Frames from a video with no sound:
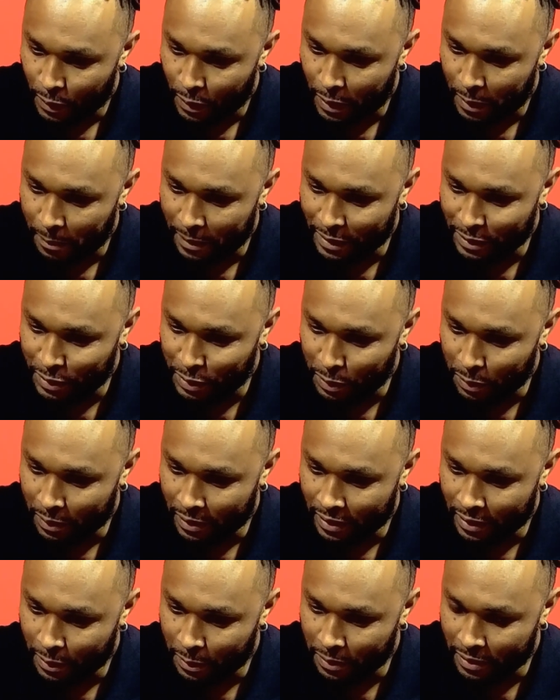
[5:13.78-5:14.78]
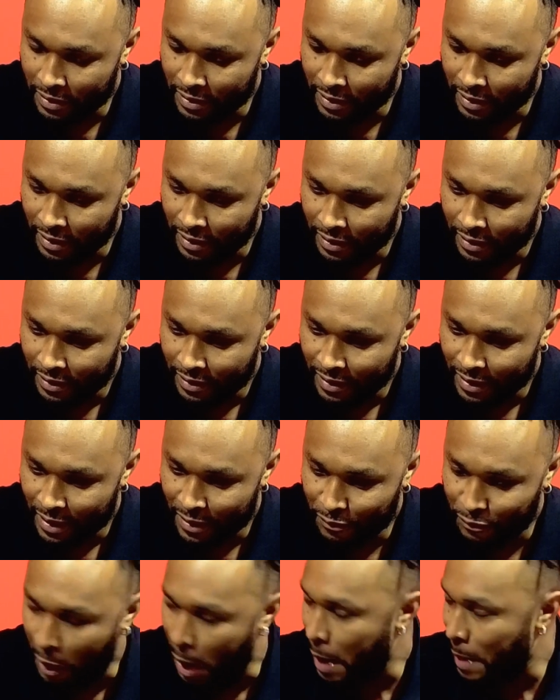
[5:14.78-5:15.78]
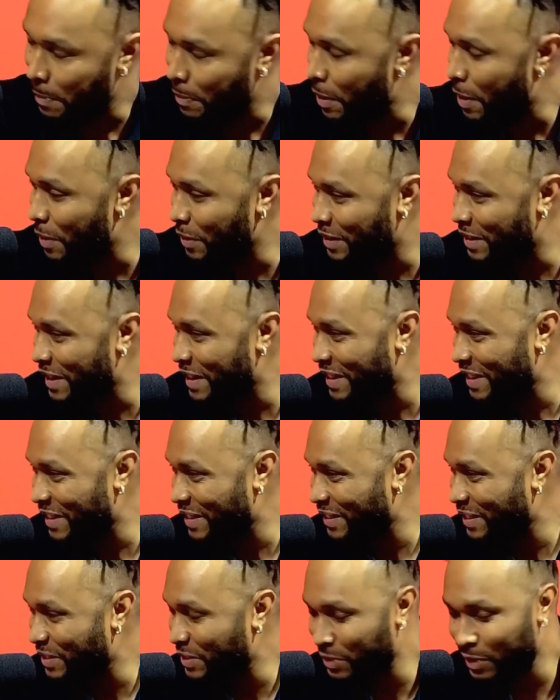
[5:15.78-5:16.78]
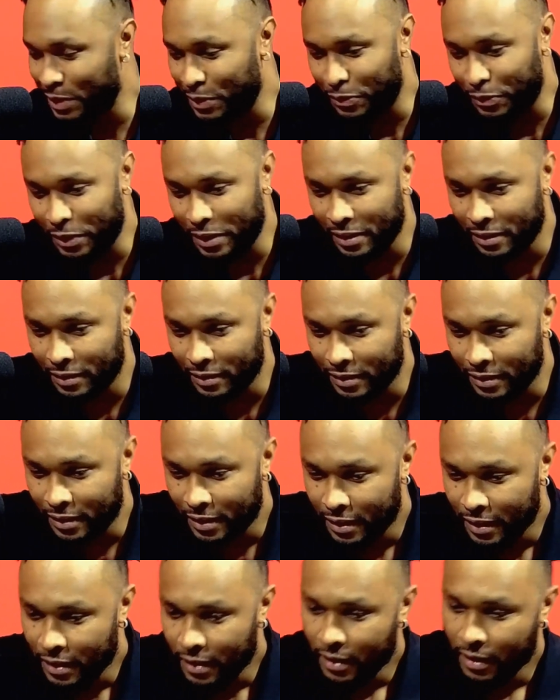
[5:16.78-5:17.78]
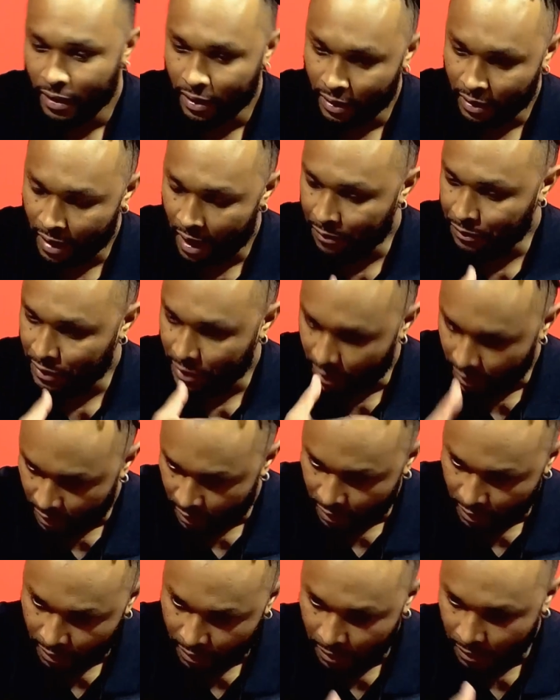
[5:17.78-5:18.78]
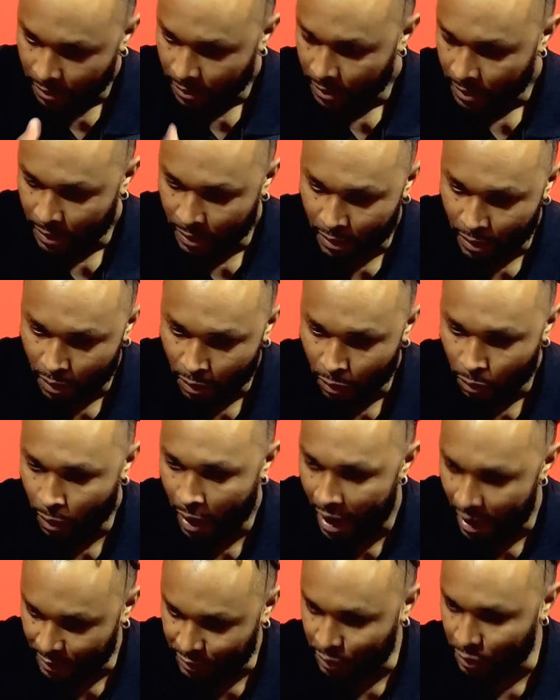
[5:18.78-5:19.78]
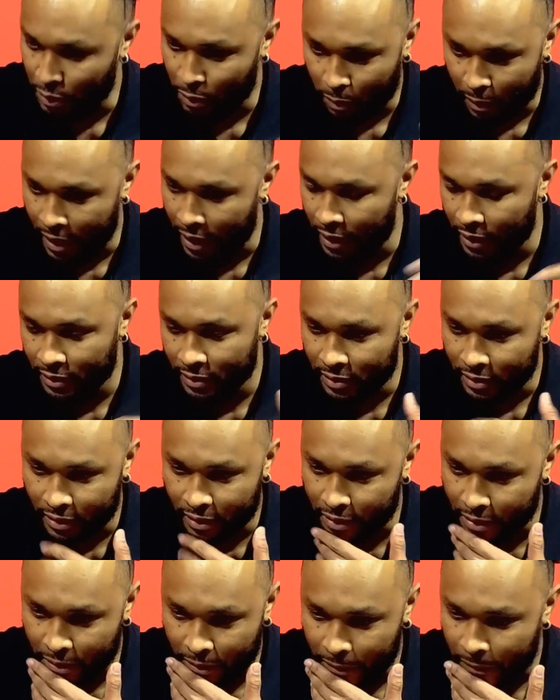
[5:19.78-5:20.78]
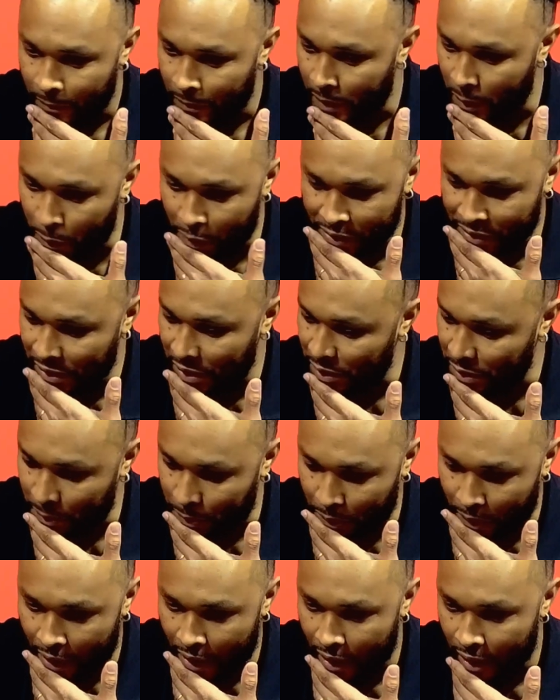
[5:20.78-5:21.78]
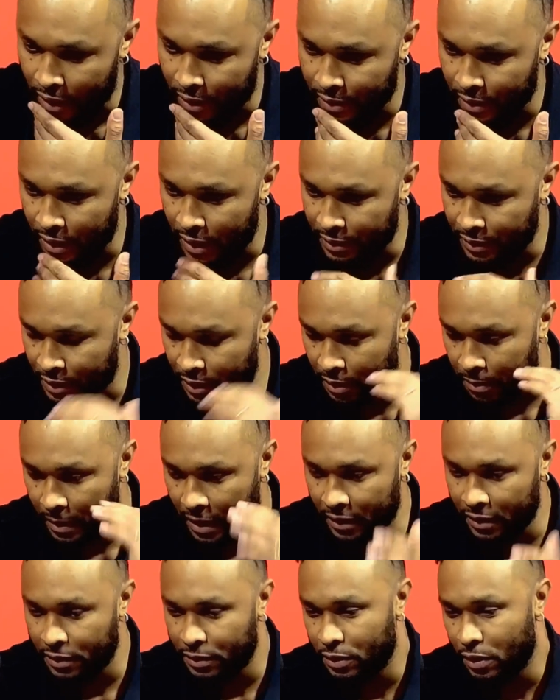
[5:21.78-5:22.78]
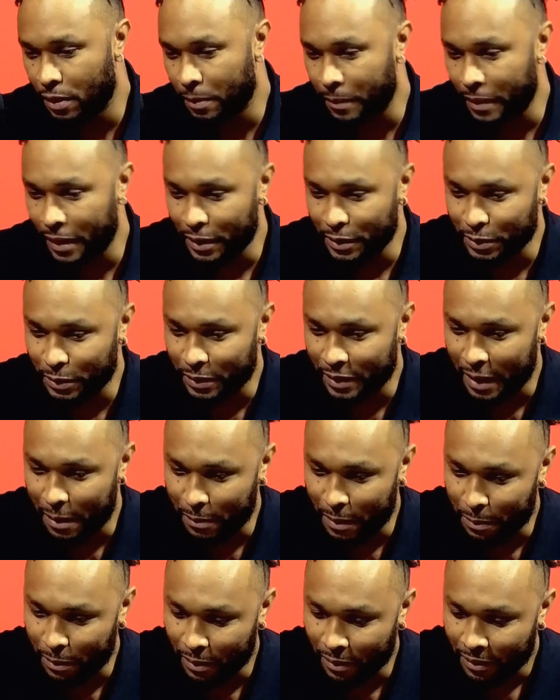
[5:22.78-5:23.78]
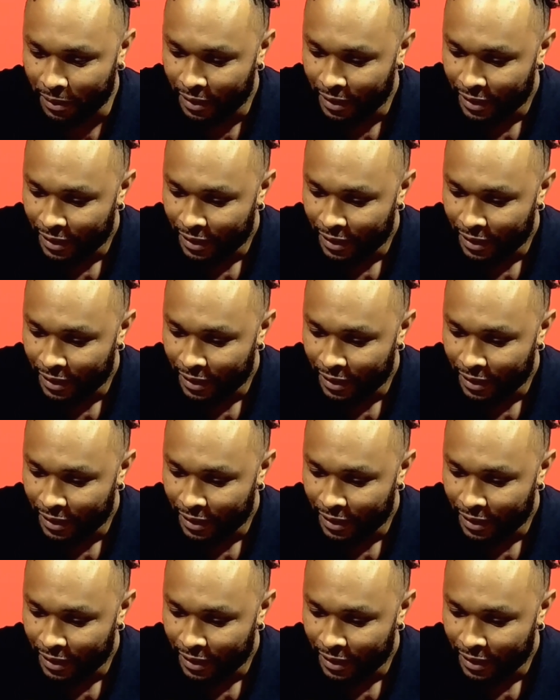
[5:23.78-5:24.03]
met you when you was a fireball gunny on the drill field, and I've seen you, rise through the ranks. It wasn't a surprise, and I see you make it to SAR major, and I remember